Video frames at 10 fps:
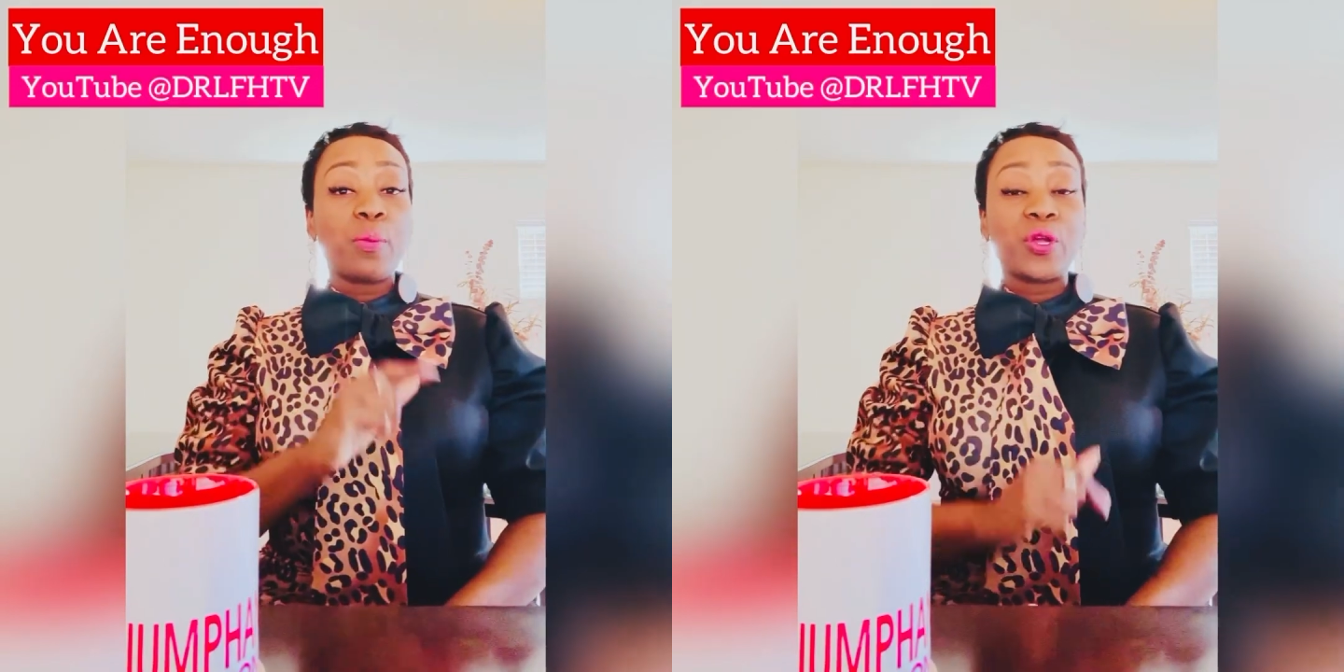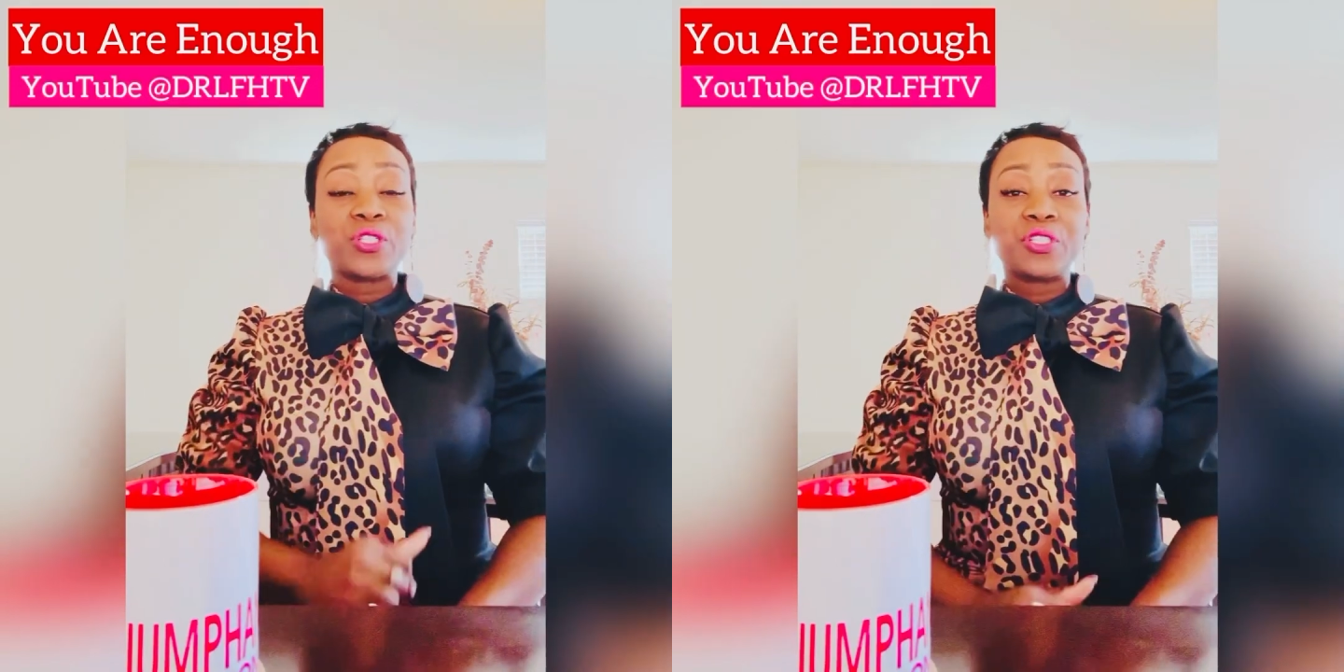
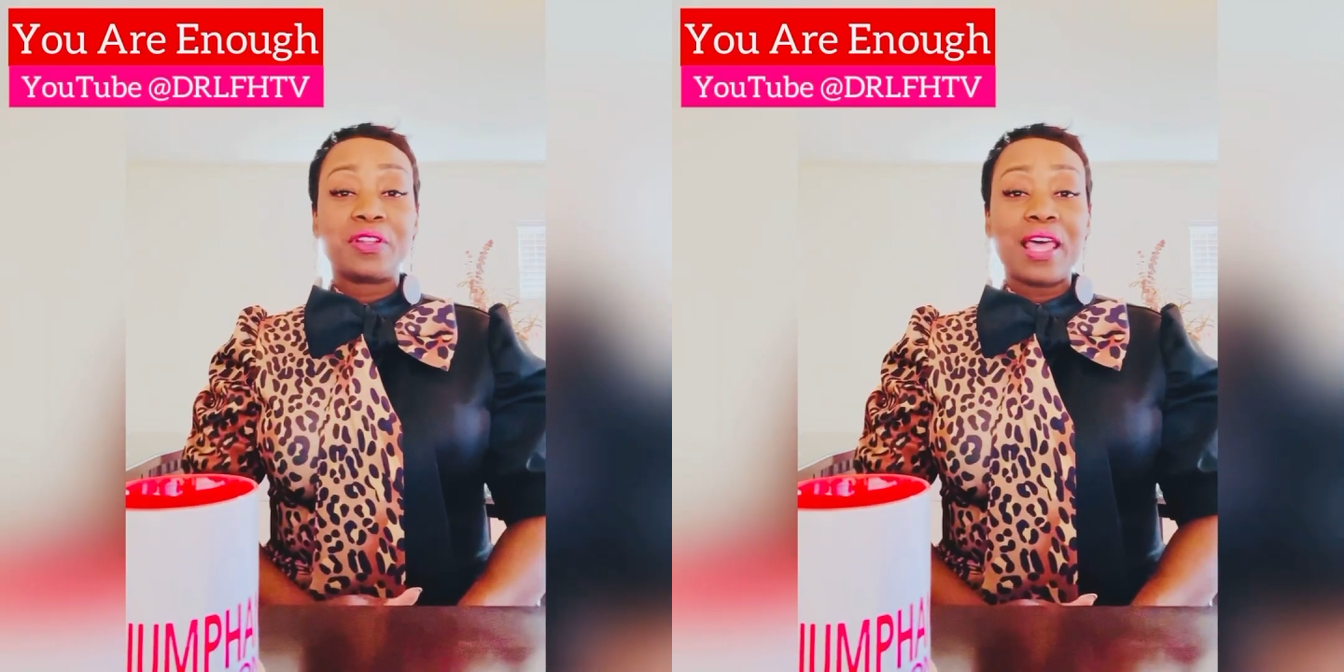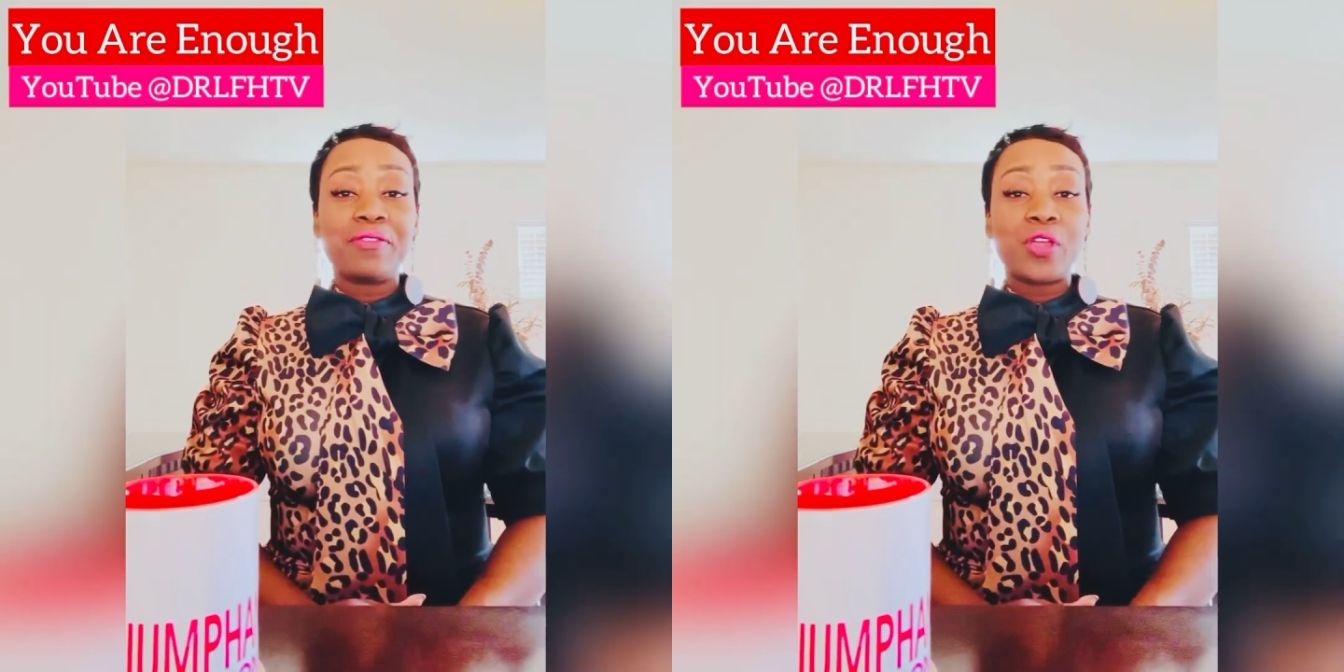
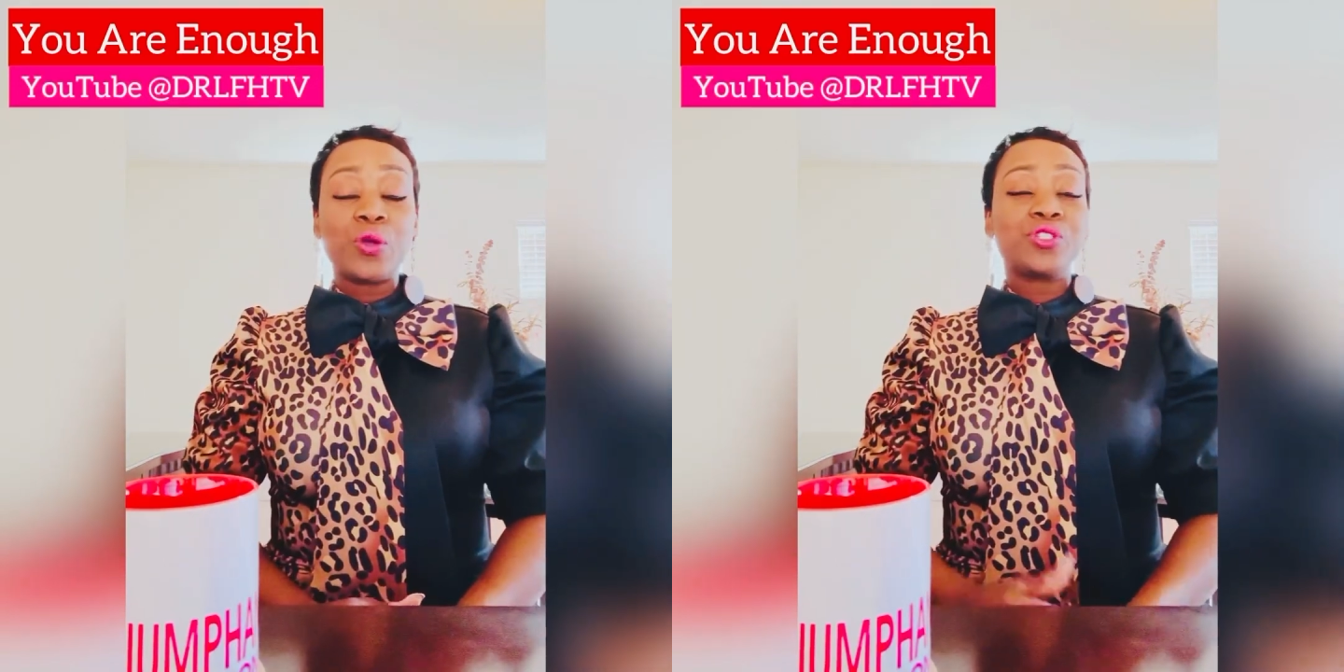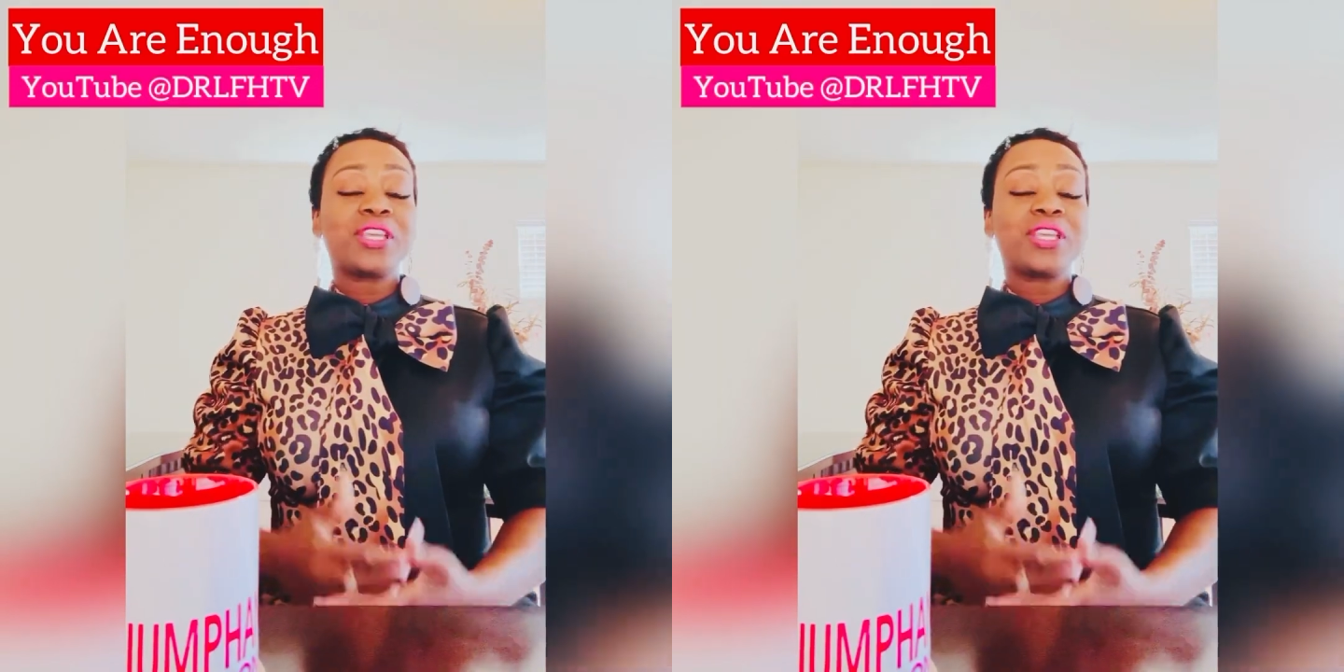personal life coach,